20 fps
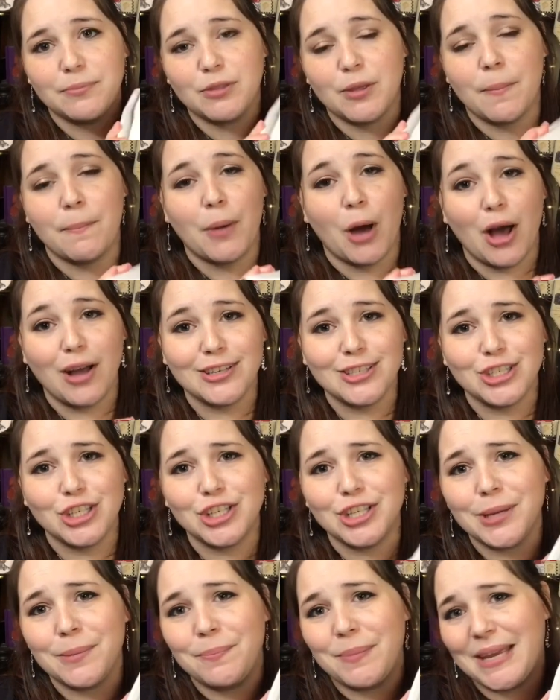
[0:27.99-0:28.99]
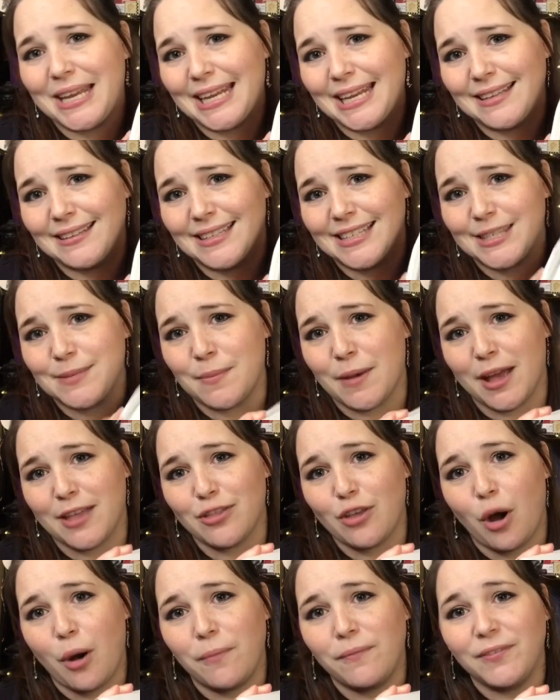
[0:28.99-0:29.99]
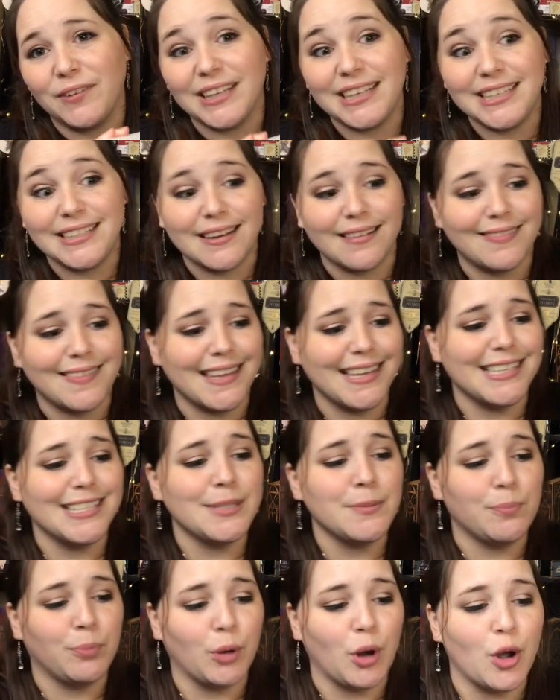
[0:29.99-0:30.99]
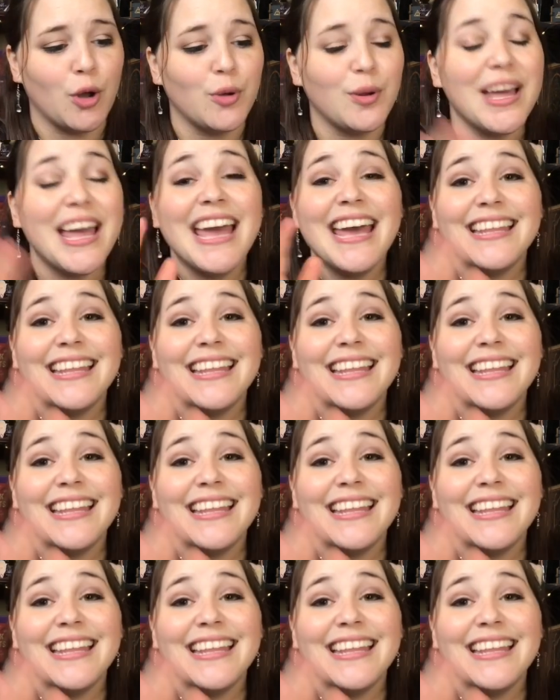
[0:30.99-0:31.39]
The box took a beating this month. Hopefully nothing is broke.